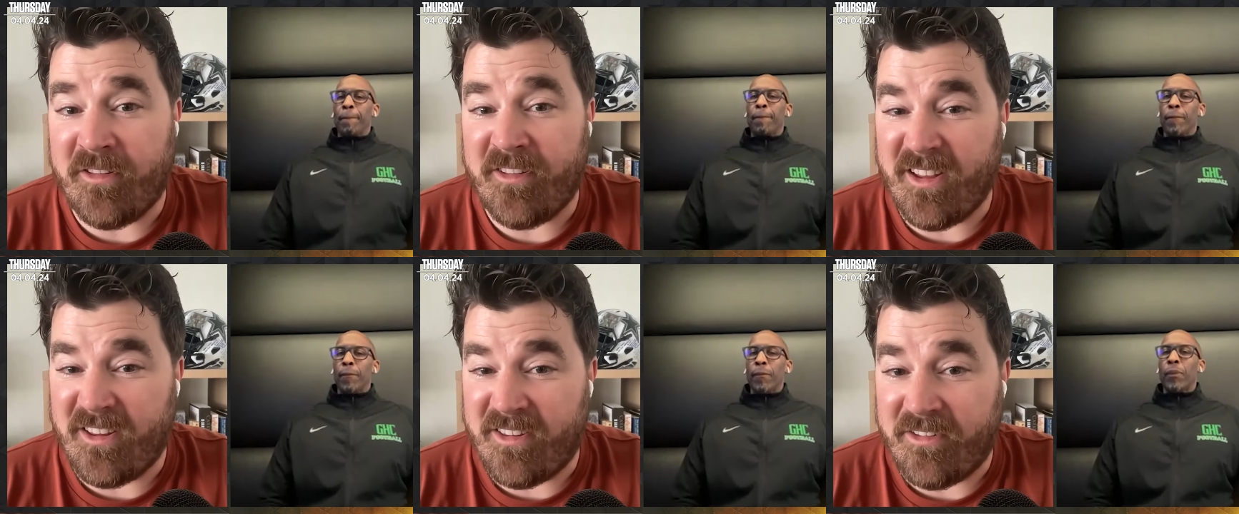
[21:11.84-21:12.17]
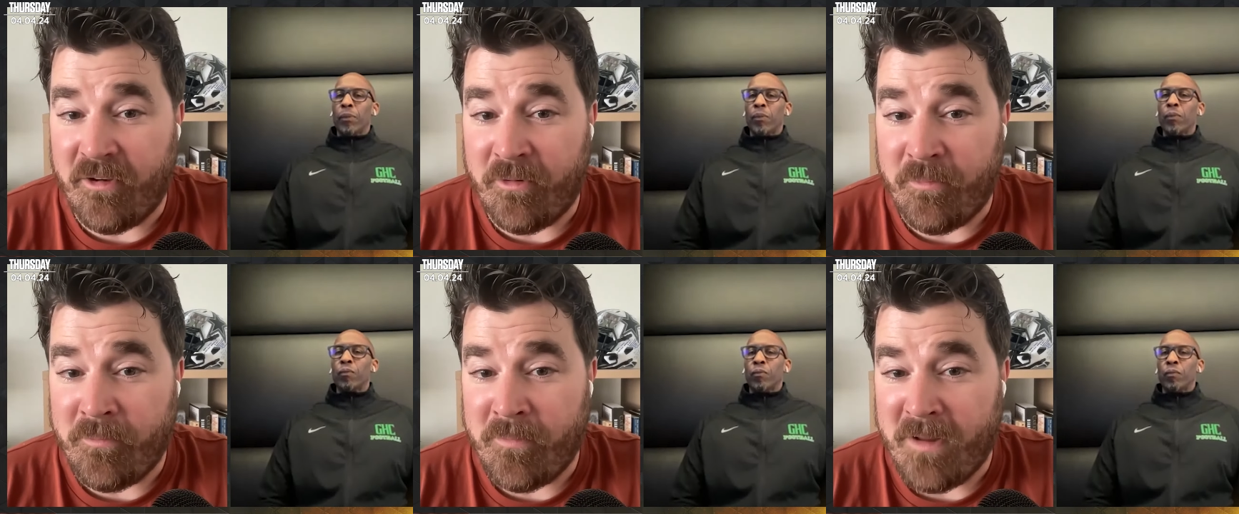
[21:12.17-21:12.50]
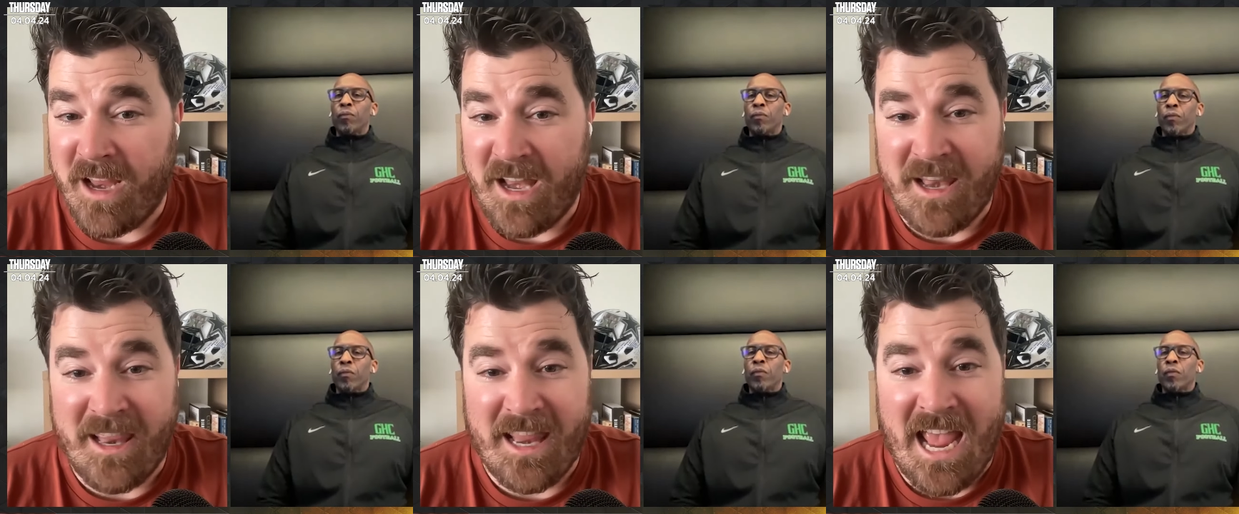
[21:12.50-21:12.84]
Speaker 1: system,
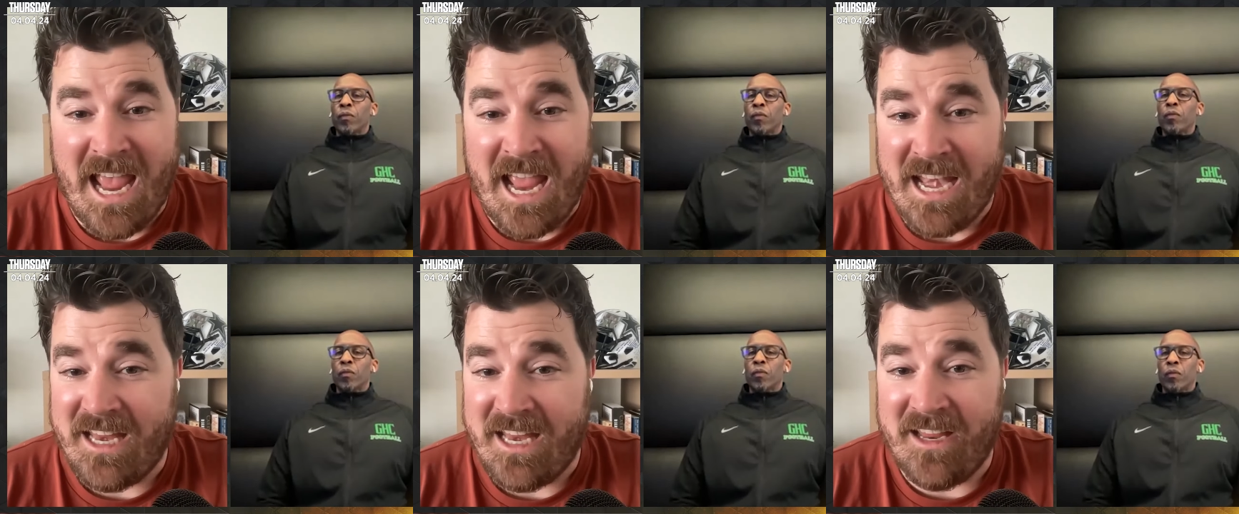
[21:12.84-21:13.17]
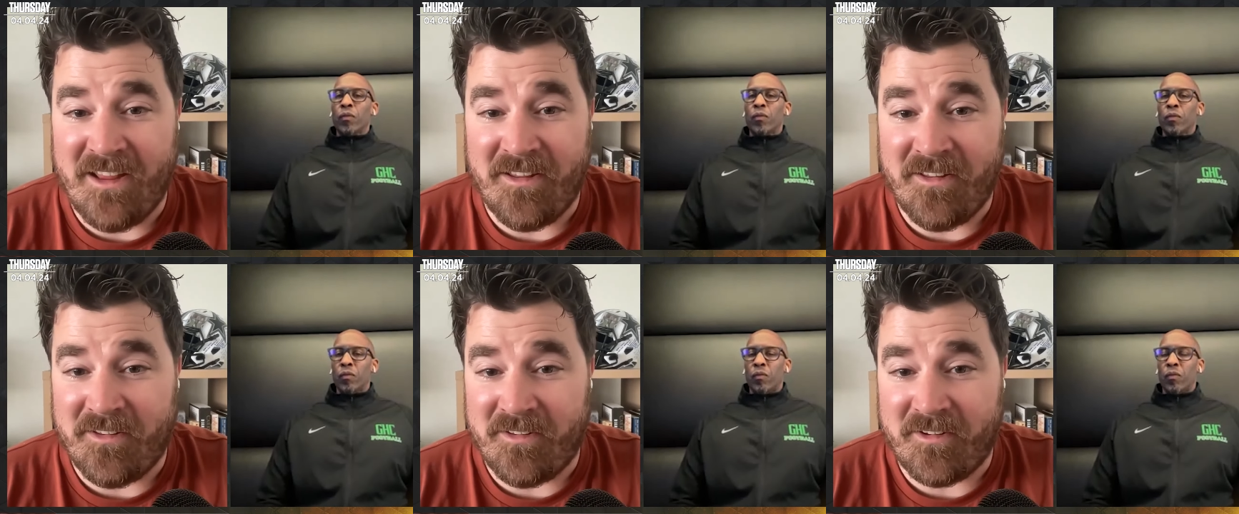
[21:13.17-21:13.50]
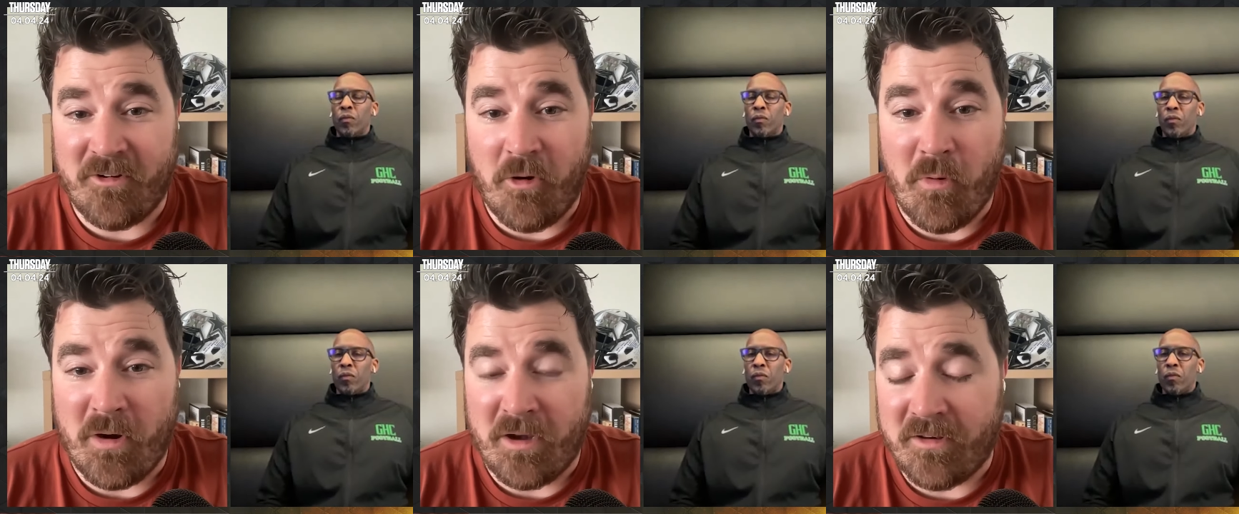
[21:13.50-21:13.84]
and that is
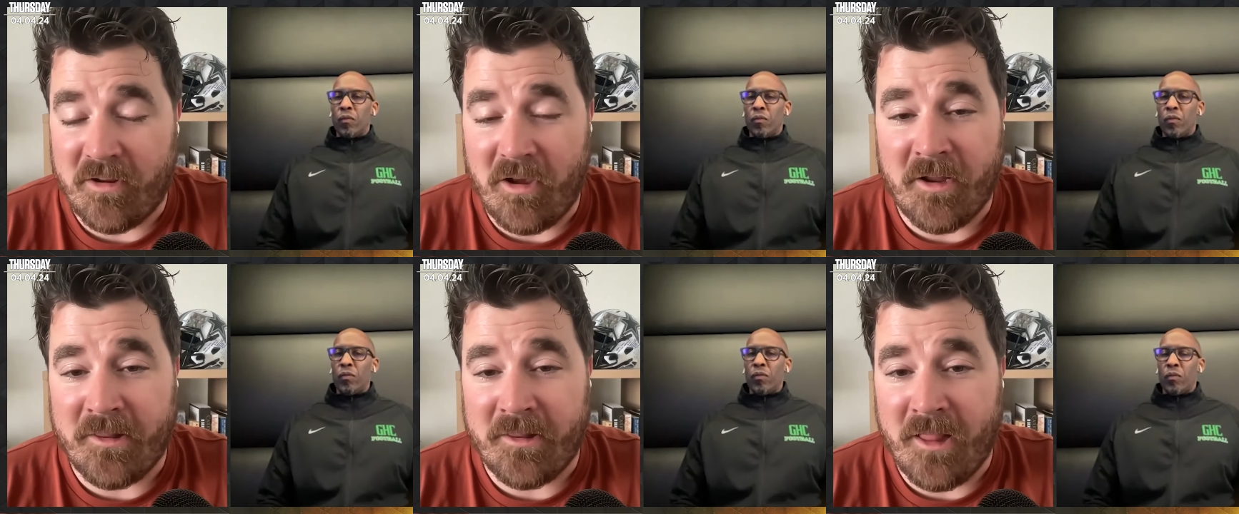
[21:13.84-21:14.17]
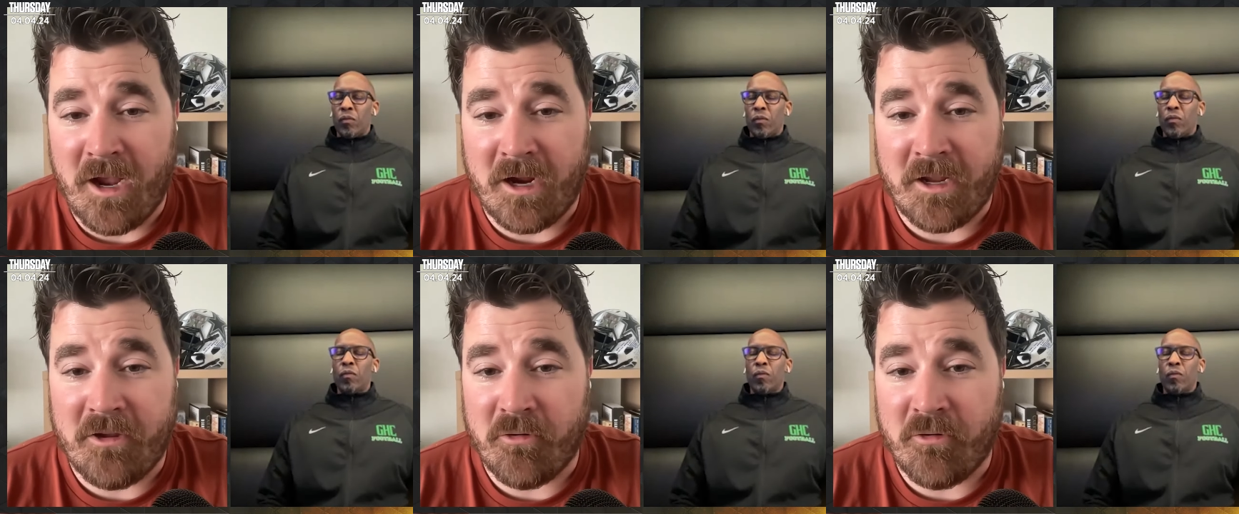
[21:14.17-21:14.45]
going to unlock